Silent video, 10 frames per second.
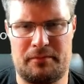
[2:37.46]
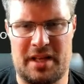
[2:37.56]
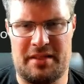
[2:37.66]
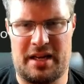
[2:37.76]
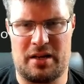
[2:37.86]

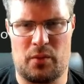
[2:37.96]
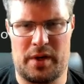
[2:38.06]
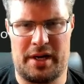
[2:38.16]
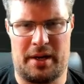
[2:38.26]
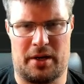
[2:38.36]
And then in
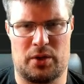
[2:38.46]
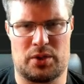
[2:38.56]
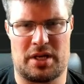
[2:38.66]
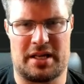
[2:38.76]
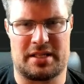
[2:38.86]

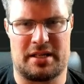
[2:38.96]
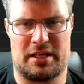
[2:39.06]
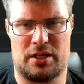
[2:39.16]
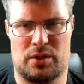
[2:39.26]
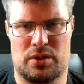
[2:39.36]
Windows, as I
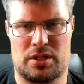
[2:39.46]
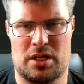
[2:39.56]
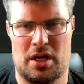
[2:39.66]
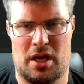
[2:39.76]
use,